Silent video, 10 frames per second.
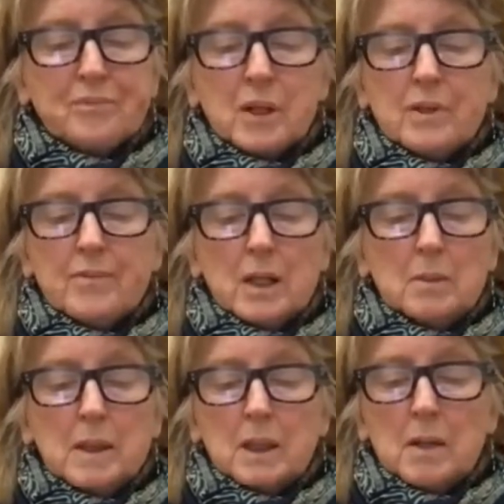
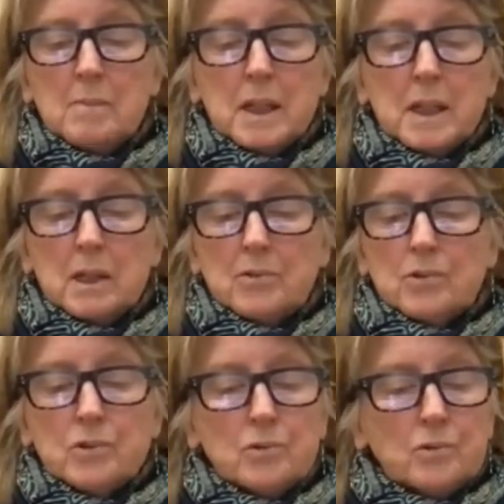development committee
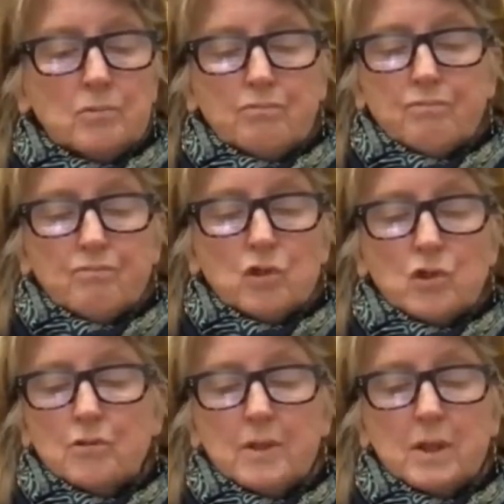to
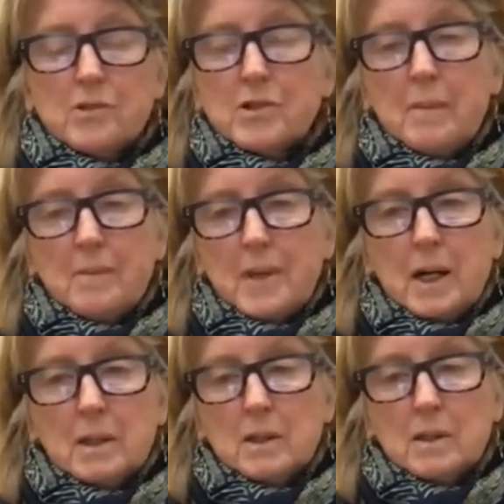figure some of
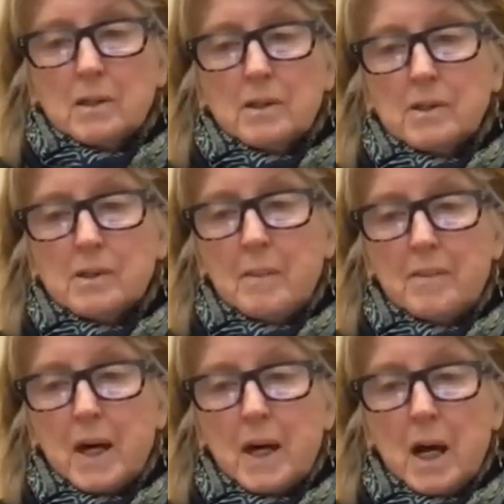
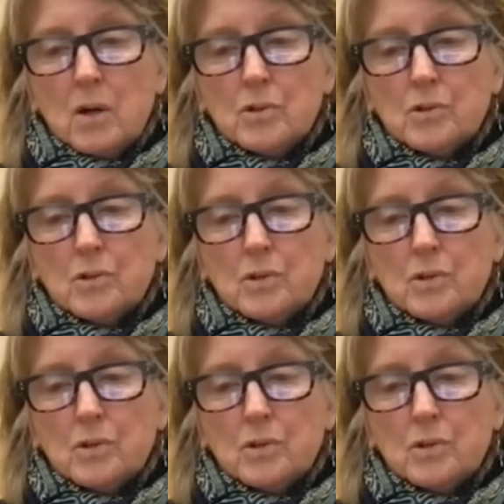that out.